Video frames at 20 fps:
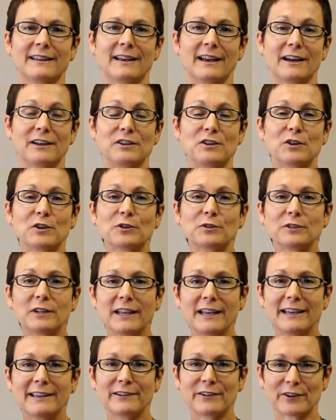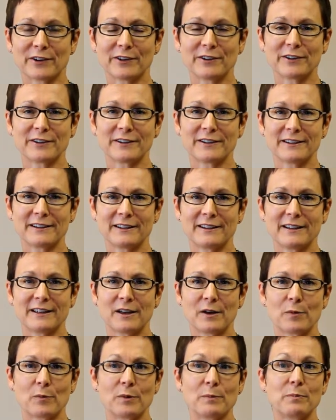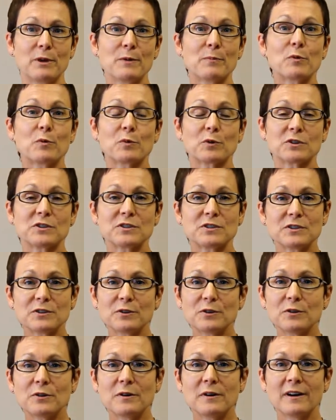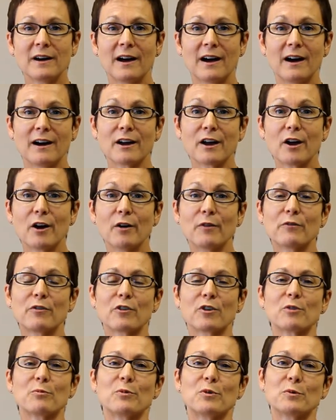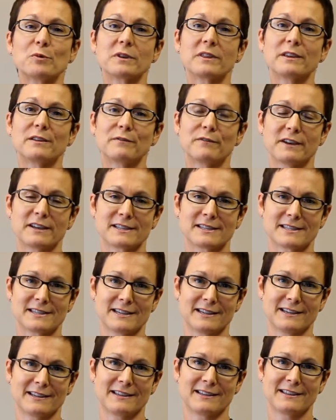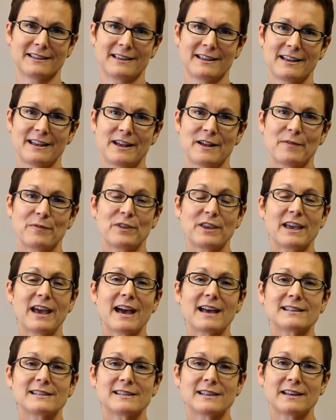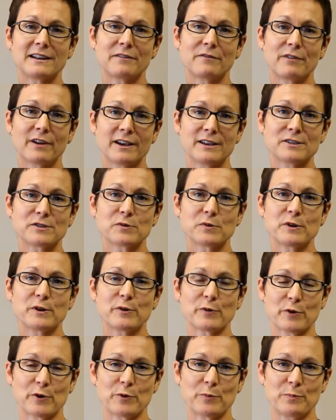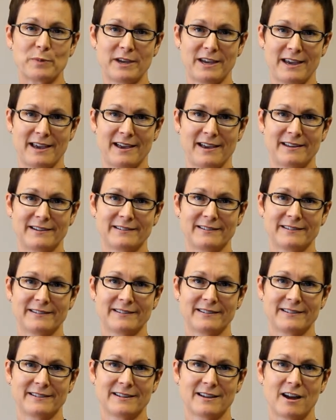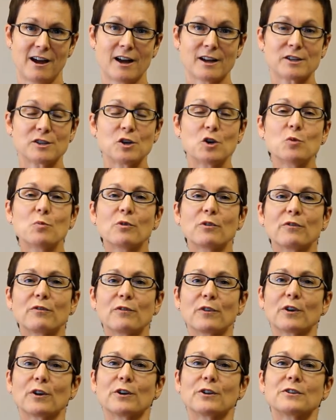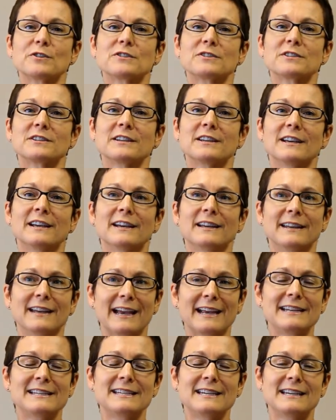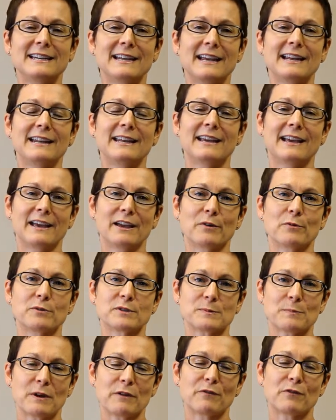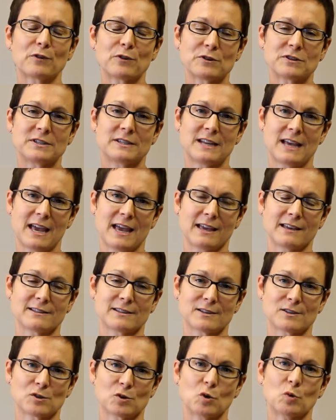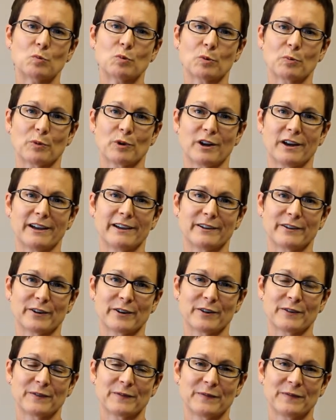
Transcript: A year later, when people were still uncomfortable with investing, the Asset Advisory Group began. October 1st, 1988 was my first day as a sole proprietor.